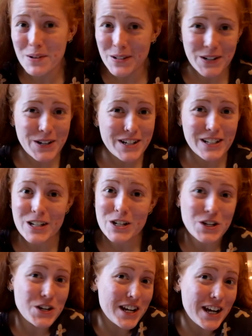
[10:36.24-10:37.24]
blush
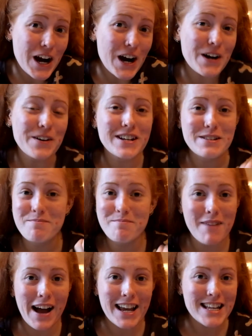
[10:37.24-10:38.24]
like trio is
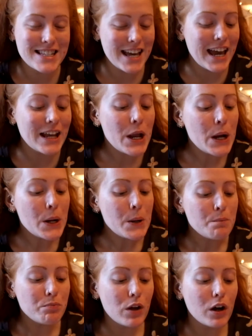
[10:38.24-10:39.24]
amazing.
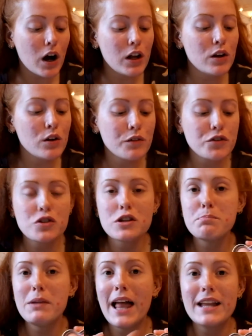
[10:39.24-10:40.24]
Like, I love to
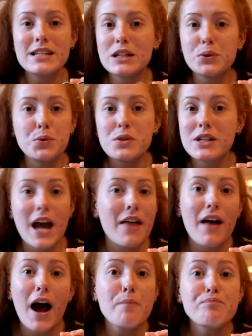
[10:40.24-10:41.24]
just blend it all
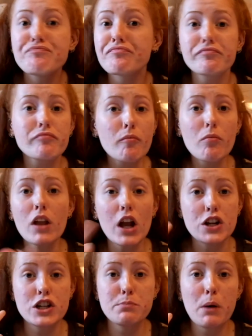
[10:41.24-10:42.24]
together
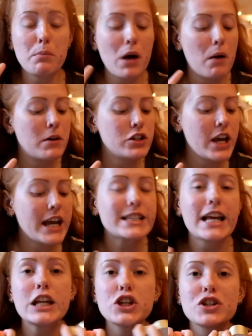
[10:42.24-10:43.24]
and just pop it on my
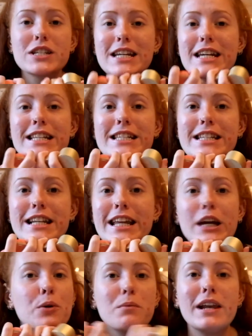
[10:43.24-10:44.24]
cheeks, and it's just
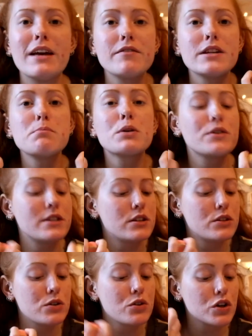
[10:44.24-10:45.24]
instantly uplifting
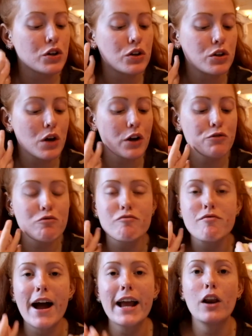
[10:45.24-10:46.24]
because it's such a
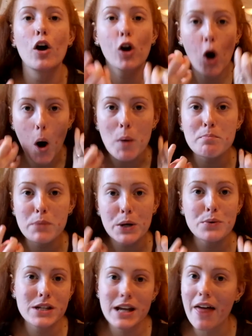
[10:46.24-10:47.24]
great like
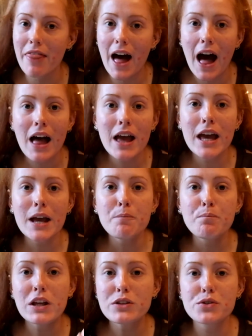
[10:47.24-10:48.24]
combo together.
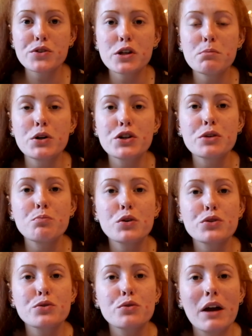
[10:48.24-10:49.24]
It's not too much,
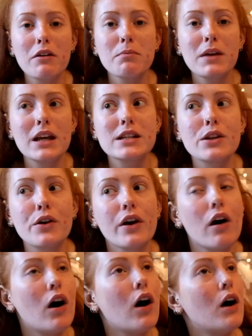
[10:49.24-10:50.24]
and what's great with me is
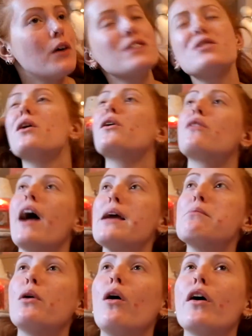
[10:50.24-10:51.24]
like, it's not
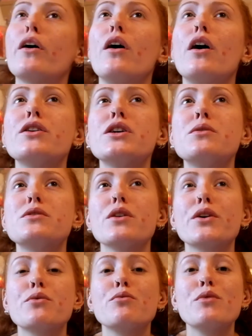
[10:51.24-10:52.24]
great, but I can't
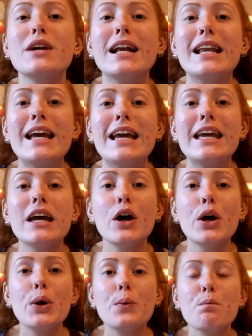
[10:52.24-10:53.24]
use like really
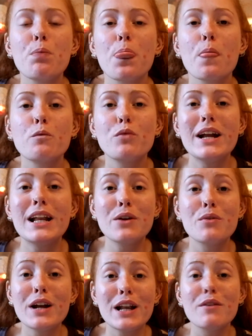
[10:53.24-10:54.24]

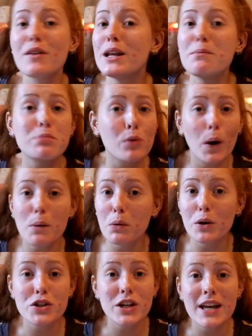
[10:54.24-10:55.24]

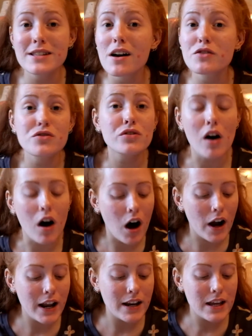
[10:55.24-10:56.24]
bright blushes. I just
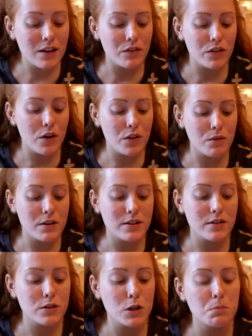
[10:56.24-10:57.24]
can't. And even though
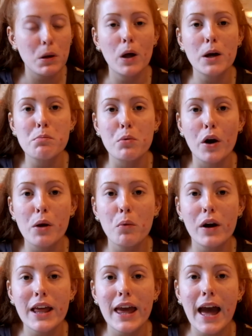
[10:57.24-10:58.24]
there is a super like a
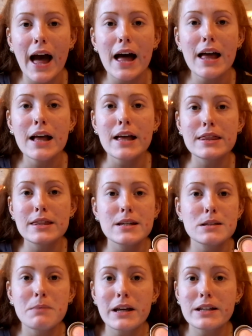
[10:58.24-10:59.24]
bright one here,
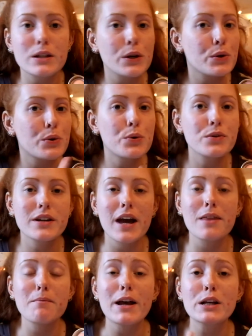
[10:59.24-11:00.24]
these mixed like all
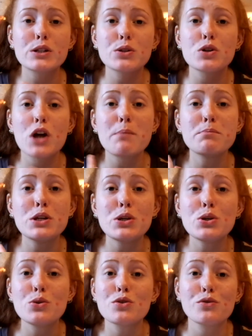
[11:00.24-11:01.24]
together make such a
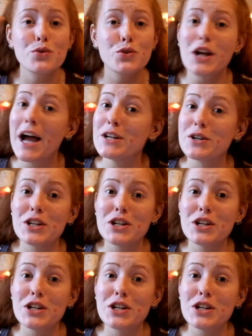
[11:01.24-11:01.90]
beautiful shade